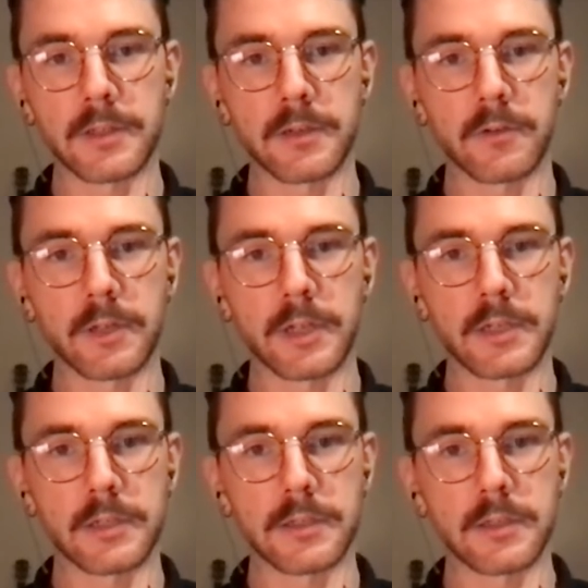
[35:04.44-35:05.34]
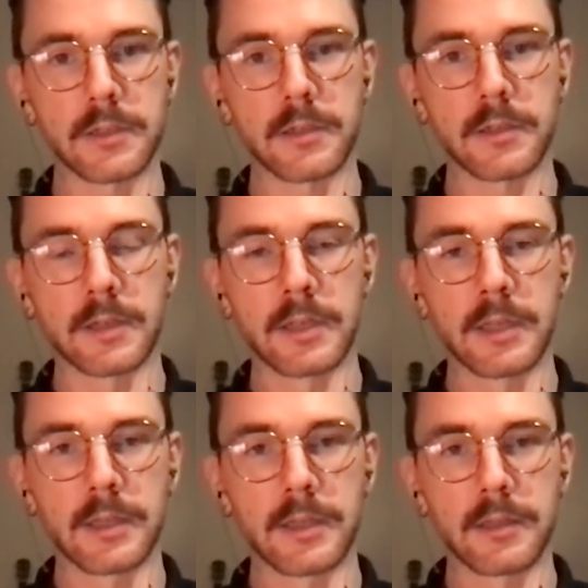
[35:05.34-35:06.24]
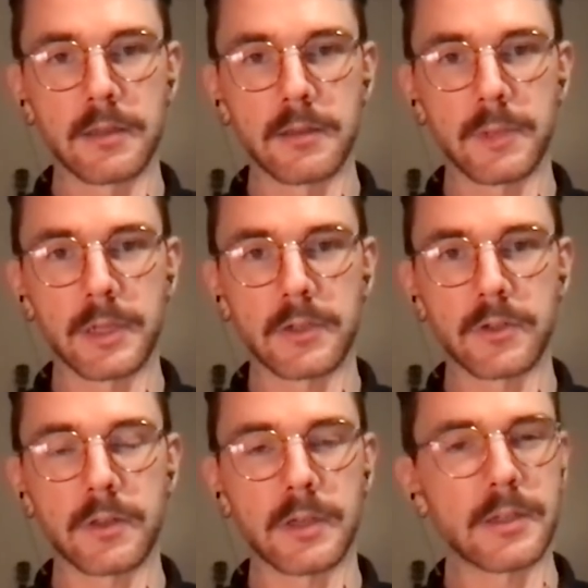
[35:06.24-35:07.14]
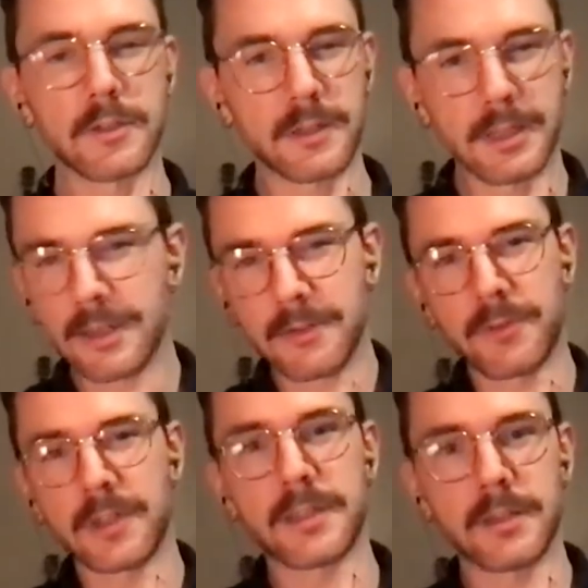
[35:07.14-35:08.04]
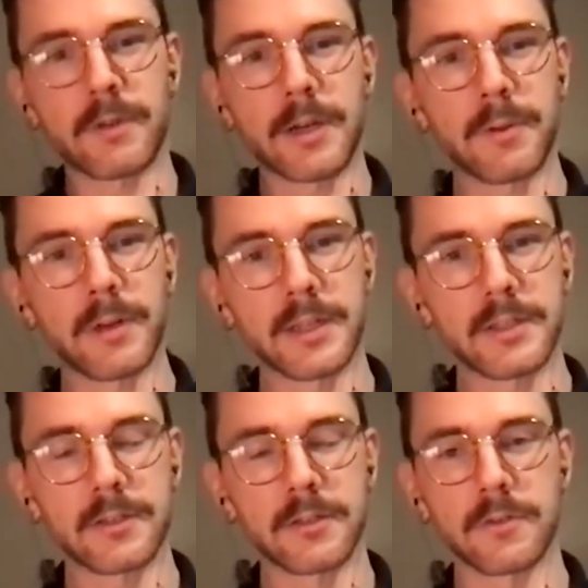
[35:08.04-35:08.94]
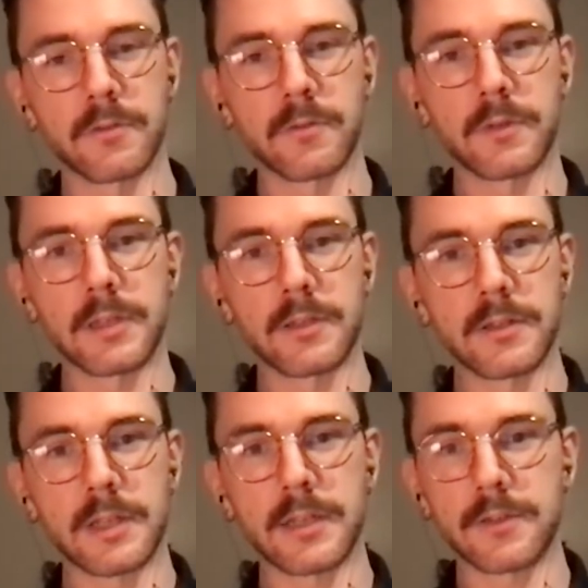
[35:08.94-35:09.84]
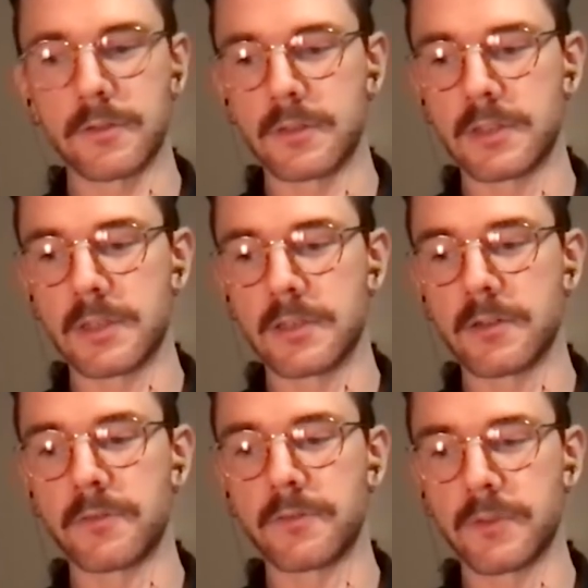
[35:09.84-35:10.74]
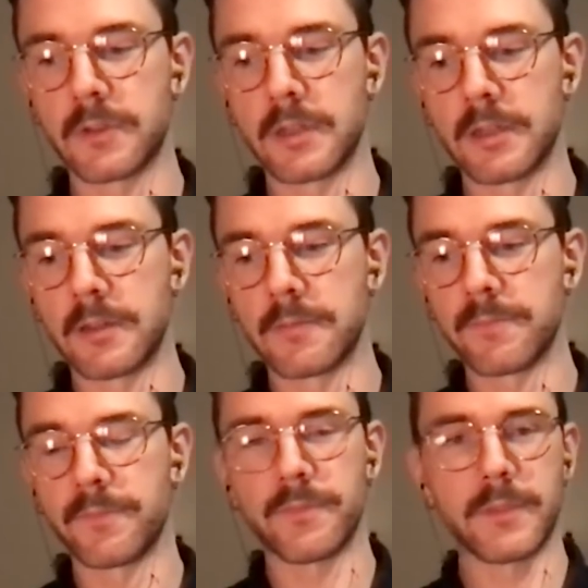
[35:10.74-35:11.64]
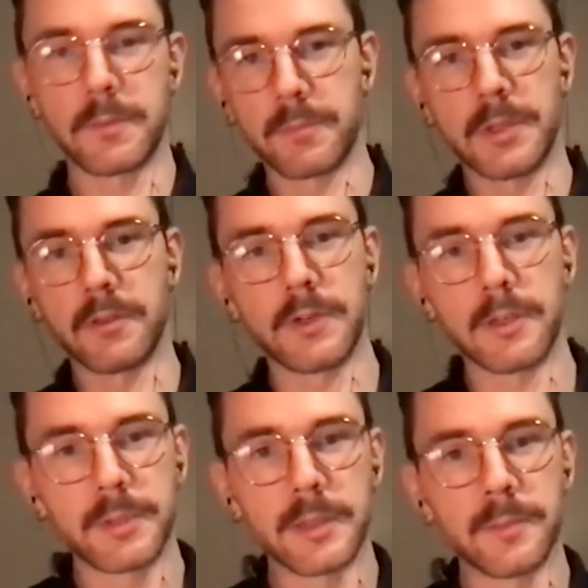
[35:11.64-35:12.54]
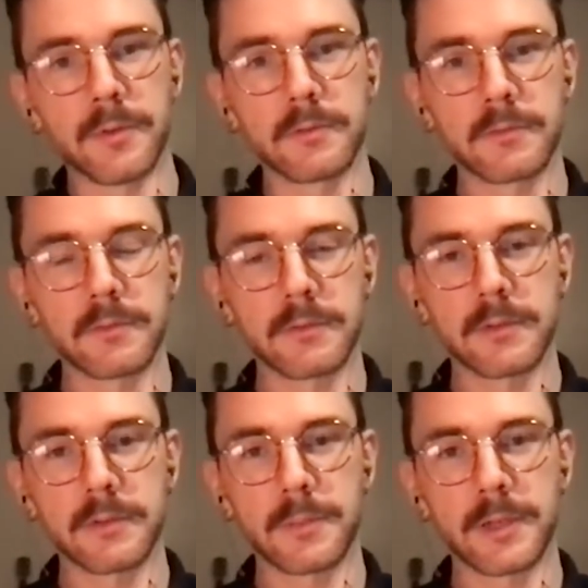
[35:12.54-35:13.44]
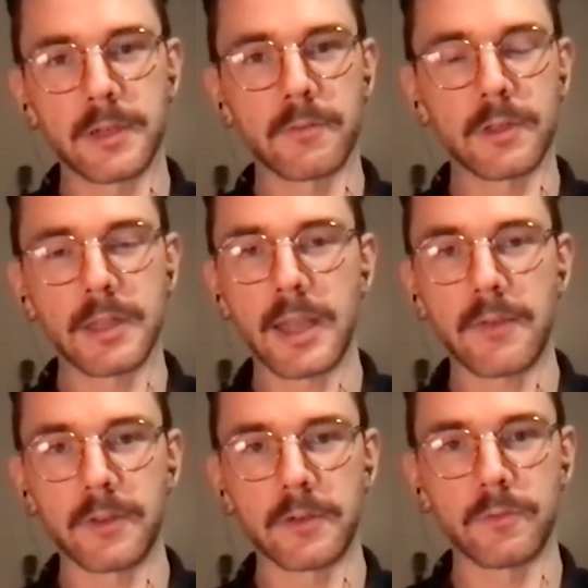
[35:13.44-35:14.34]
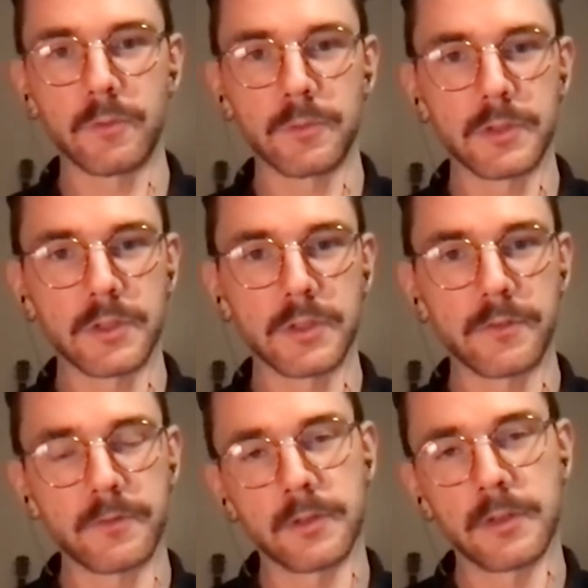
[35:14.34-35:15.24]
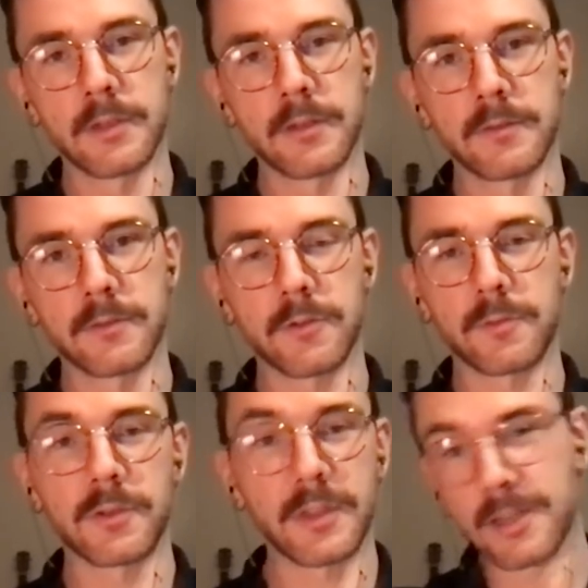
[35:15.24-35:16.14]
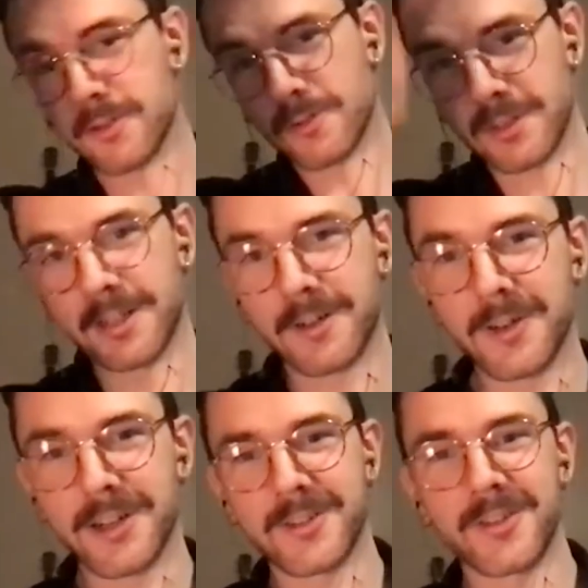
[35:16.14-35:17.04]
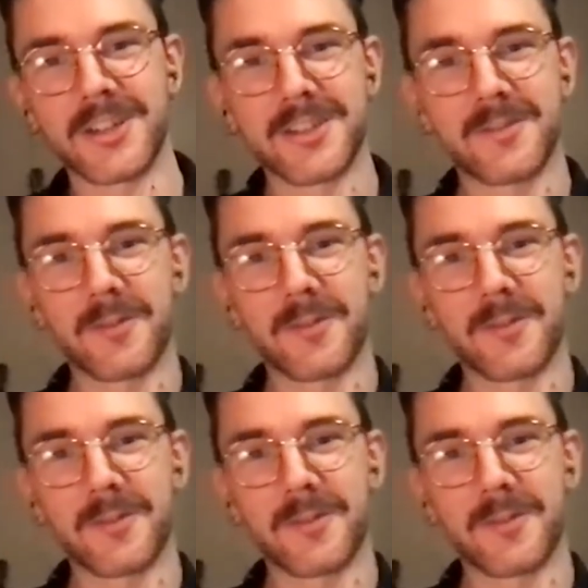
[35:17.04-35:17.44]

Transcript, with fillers: and the locations and making sure that it feels like the right place. So that just adds to the sense of them being real people, depending on what they have in their rooms and stuff. So that is also like a credit to Jess